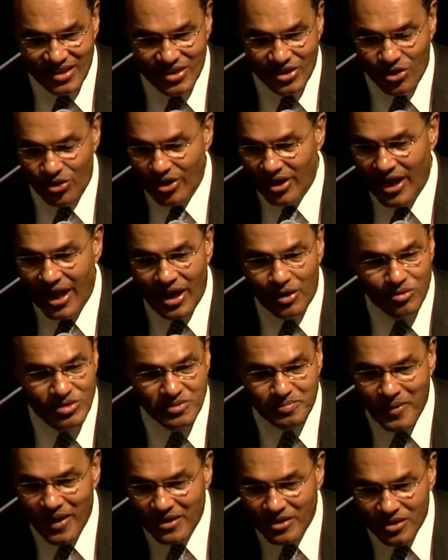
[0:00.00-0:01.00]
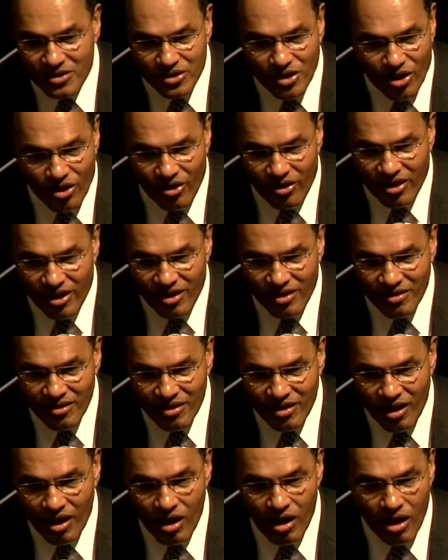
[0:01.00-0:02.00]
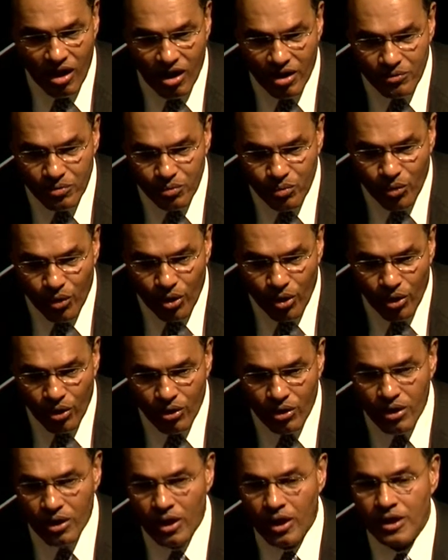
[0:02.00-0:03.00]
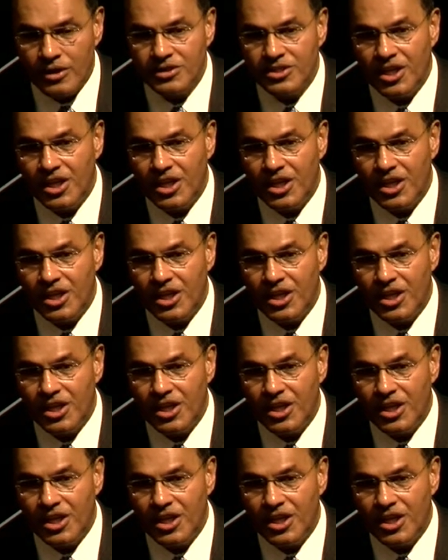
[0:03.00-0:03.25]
learning how to respect authority, hard work,